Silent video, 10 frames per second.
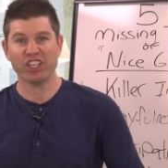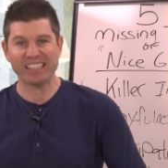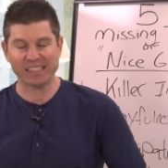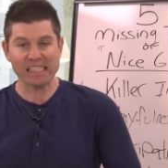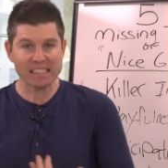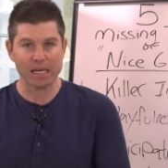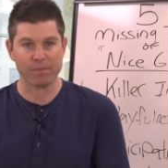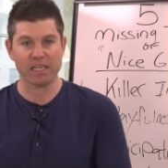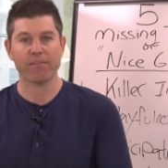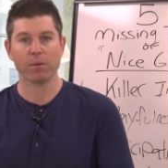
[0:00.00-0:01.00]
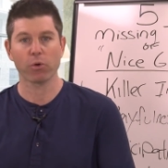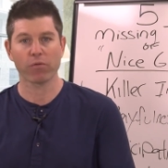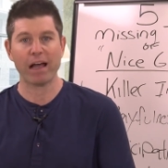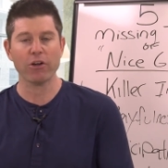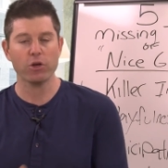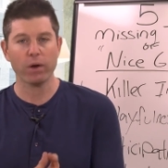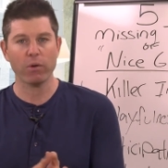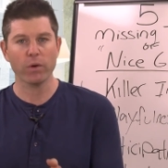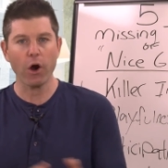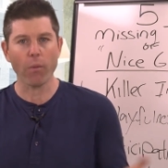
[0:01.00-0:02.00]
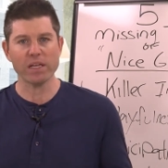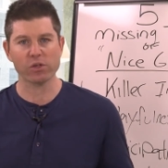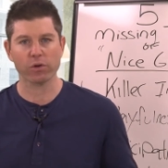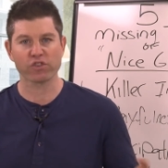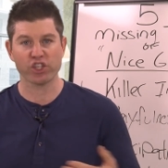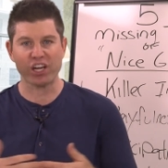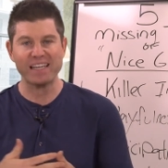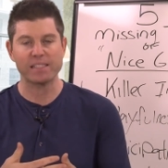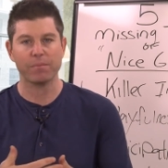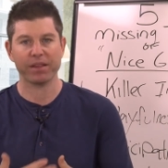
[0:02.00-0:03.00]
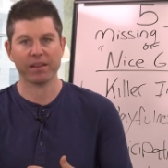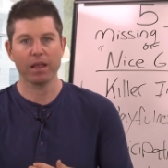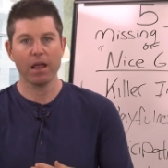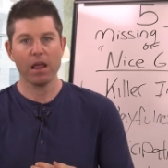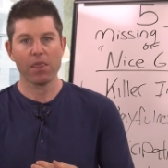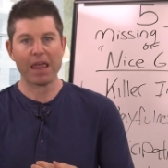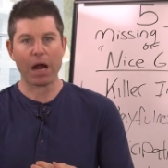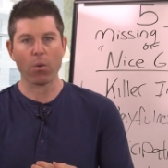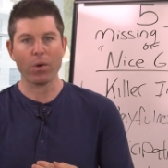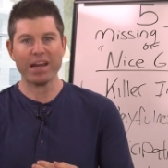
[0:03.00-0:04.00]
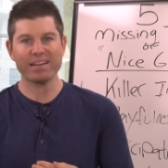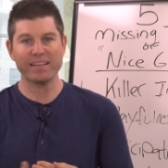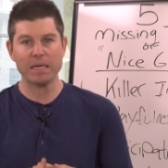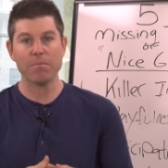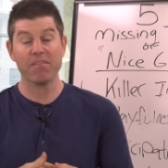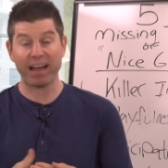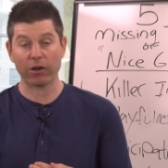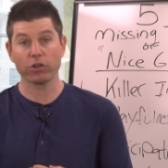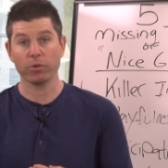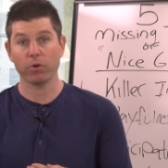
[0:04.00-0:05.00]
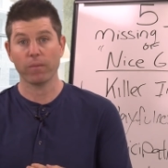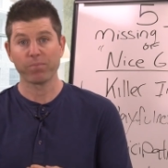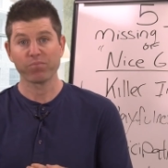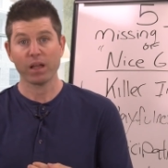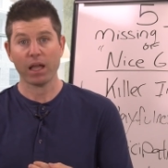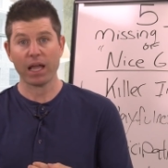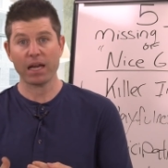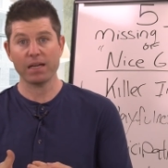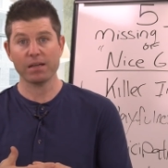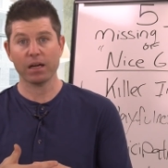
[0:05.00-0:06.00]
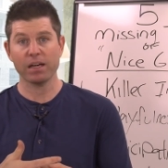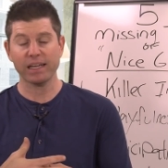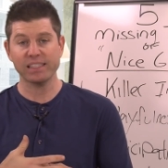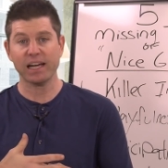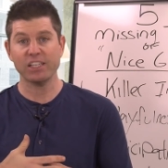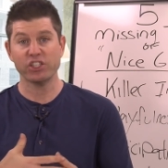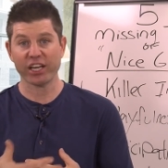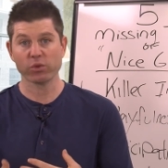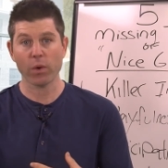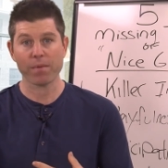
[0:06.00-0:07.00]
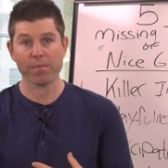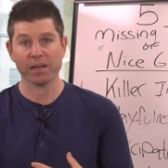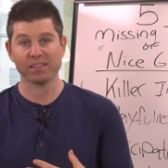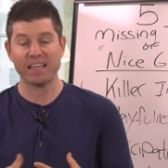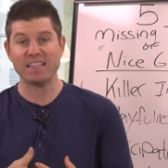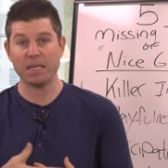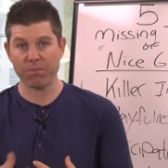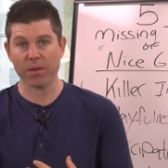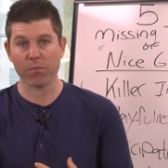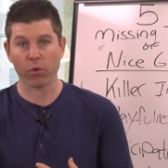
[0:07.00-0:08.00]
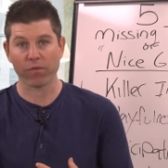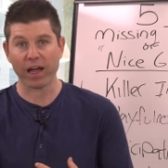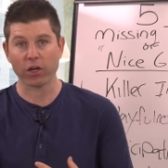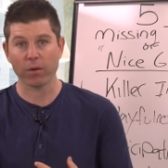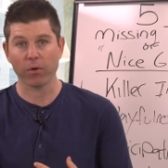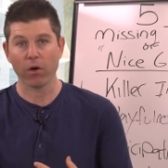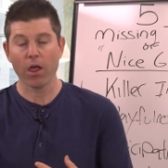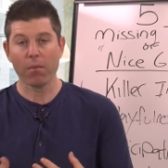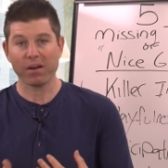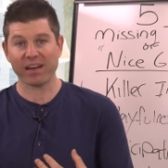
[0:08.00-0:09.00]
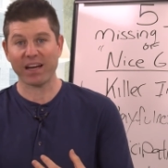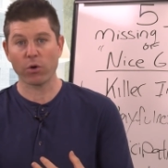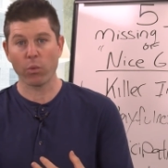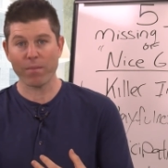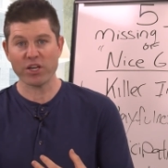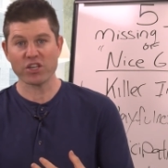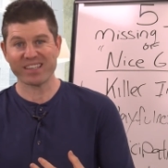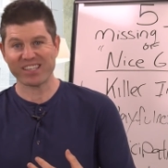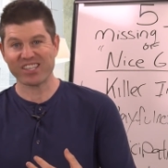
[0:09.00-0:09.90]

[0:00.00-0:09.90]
she sees him as having more value. And we always sort of chase something that we deem valuable. And nice guys chase women because they deem them more valuable. But ni- women